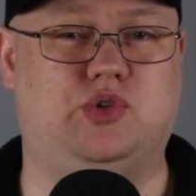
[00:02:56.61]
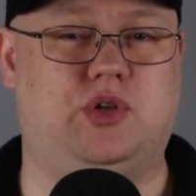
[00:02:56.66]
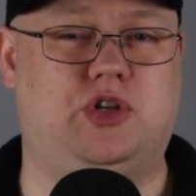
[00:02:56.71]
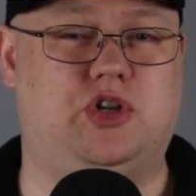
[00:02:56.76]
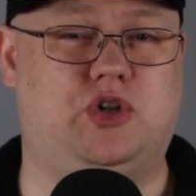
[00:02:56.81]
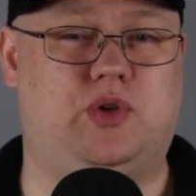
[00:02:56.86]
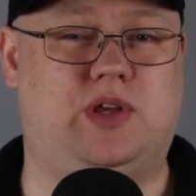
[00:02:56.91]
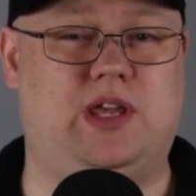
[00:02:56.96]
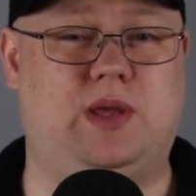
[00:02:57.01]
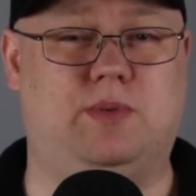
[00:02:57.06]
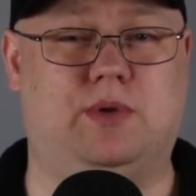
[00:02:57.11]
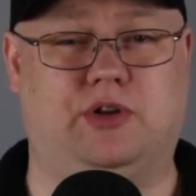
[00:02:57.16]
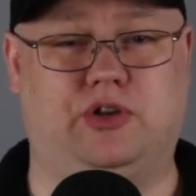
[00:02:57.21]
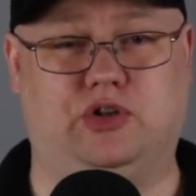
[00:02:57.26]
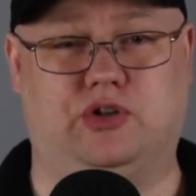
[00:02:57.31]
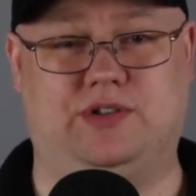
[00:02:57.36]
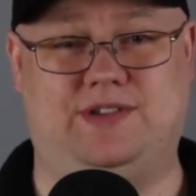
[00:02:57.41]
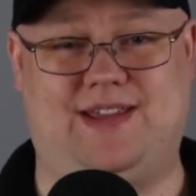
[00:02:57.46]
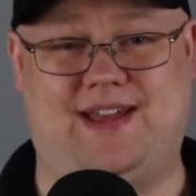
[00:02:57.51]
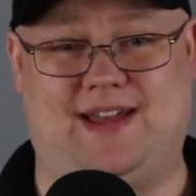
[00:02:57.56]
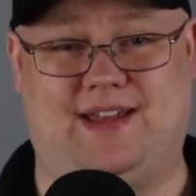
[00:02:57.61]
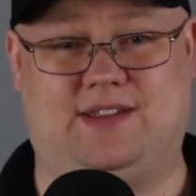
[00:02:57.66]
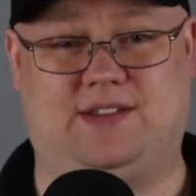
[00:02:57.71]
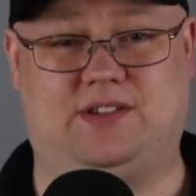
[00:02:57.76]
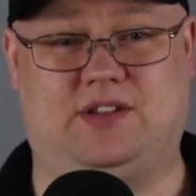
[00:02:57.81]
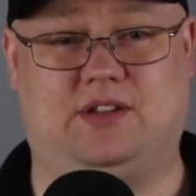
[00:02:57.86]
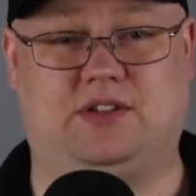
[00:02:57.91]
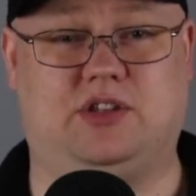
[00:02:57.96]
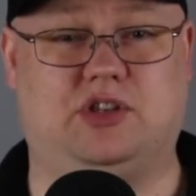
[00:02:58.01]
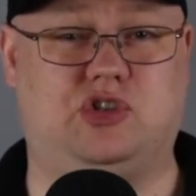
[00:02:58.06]
which you keep on your
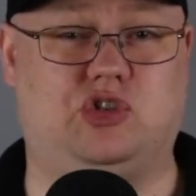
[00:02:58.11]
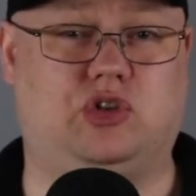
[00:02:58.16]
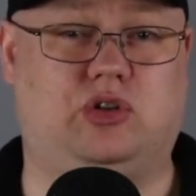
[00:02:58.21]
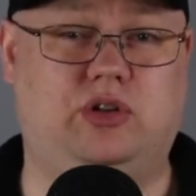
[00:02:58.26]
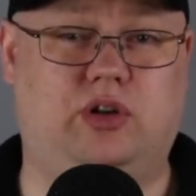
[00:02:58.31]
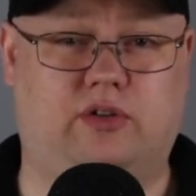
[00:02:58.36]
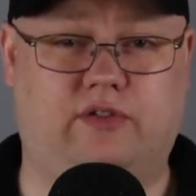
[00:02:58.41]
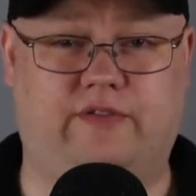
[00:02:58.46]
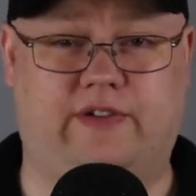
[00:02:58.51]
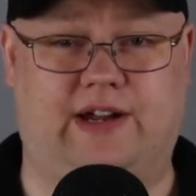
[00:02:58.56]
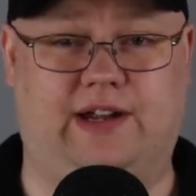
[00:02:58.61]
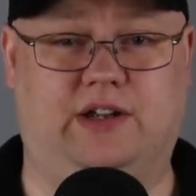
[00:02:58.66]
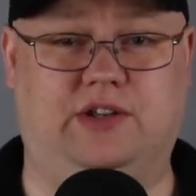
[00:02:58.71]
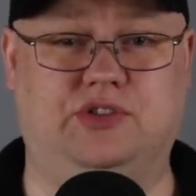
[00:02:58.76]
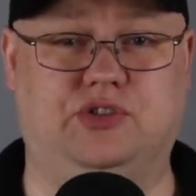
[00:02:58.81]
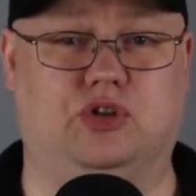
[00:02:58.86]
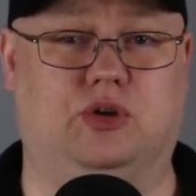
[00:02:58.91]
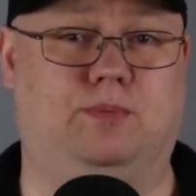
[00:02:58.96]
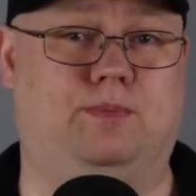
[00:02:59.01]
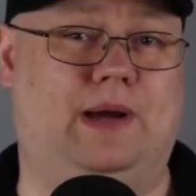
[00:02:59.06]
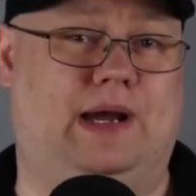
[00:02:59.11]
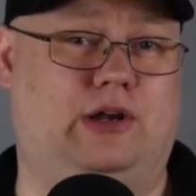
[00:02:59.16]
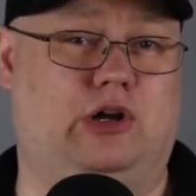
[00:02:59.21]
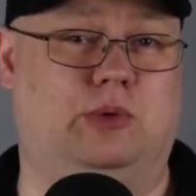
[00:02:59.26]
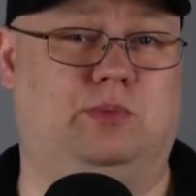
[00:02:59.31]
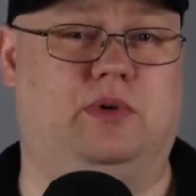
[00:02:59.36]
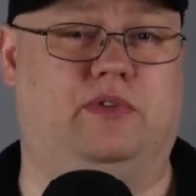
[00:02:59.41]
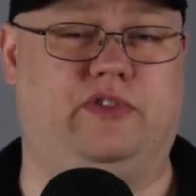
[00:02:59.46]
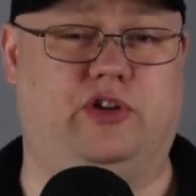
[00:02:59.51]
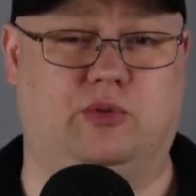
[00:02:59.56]
desk to store your files or
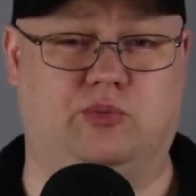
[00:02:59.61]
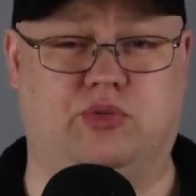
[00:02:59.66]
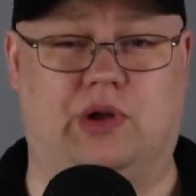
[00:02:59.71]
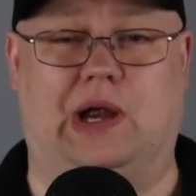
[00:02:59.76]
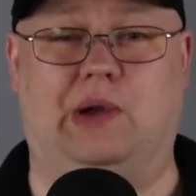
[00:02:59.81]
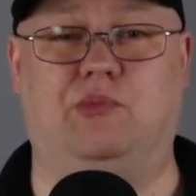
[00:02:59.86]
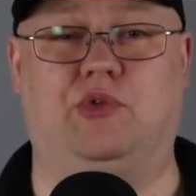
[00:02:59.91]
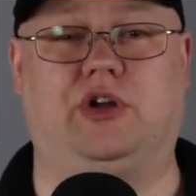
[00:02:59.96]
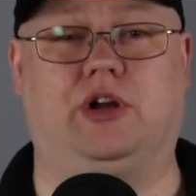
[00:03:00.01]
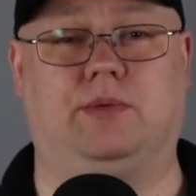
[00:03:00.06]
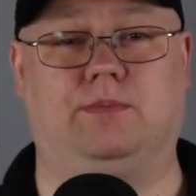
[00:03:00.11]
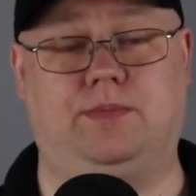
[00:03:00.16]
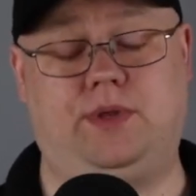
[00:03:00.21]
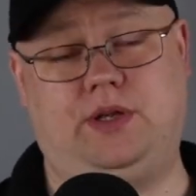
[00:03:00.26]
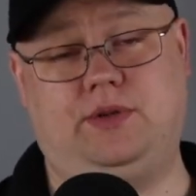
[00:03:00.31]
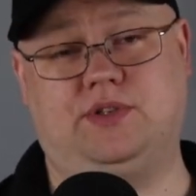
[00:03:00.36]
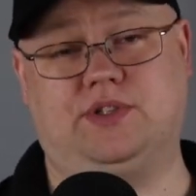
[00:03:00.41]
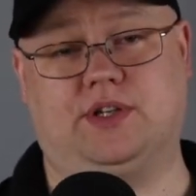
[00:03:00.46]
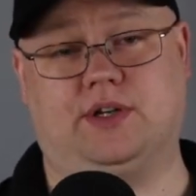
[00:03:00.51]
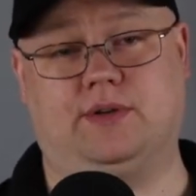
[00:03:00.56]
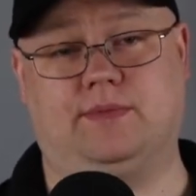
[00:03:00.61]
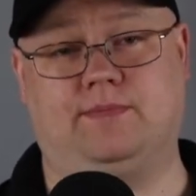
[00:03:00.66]
backup of your primary computer.